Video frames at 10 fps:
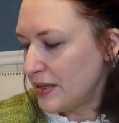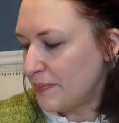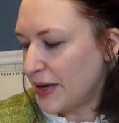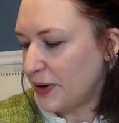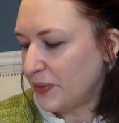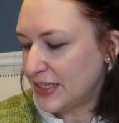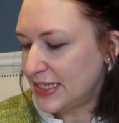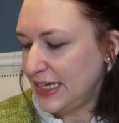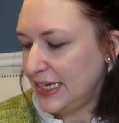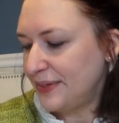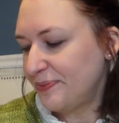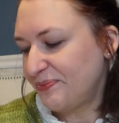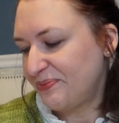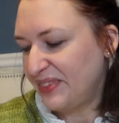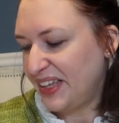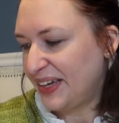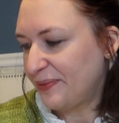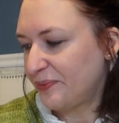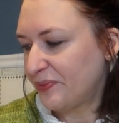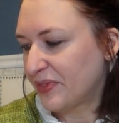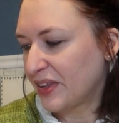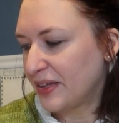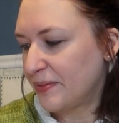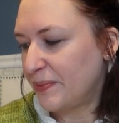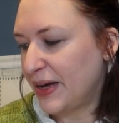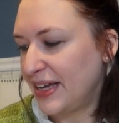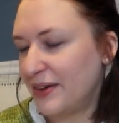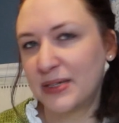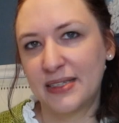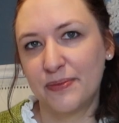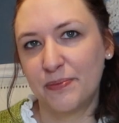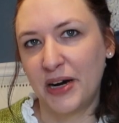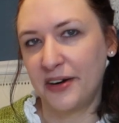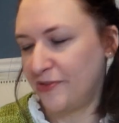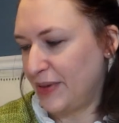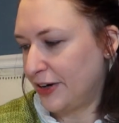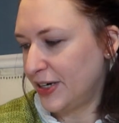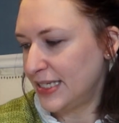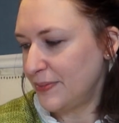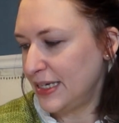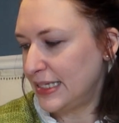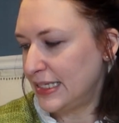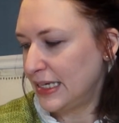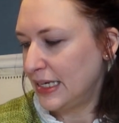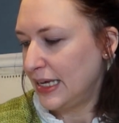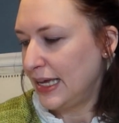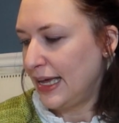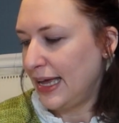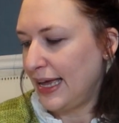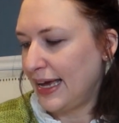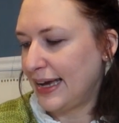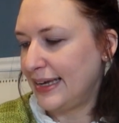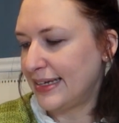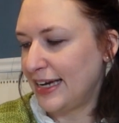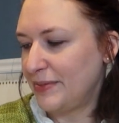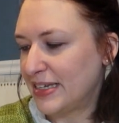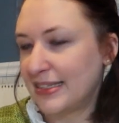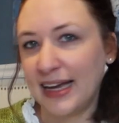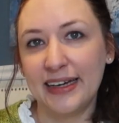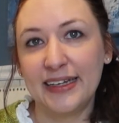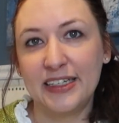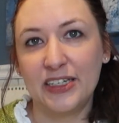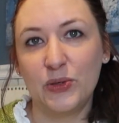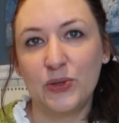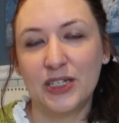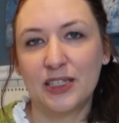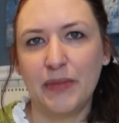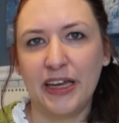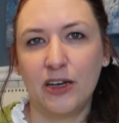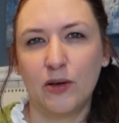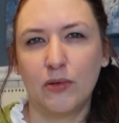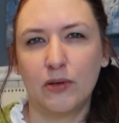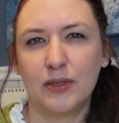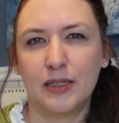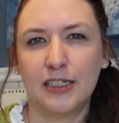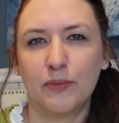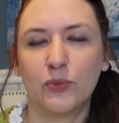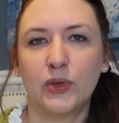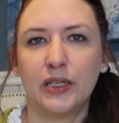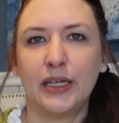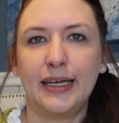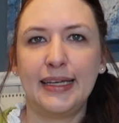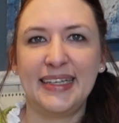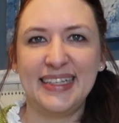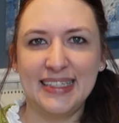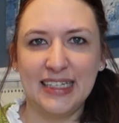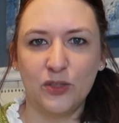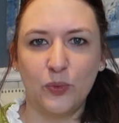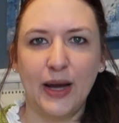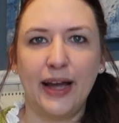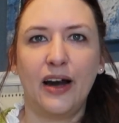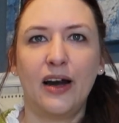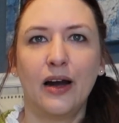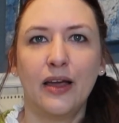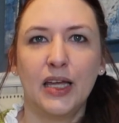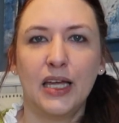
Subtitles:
but we'll see. But it was part of my Christmas, and I'm excited to just make some really easy to wear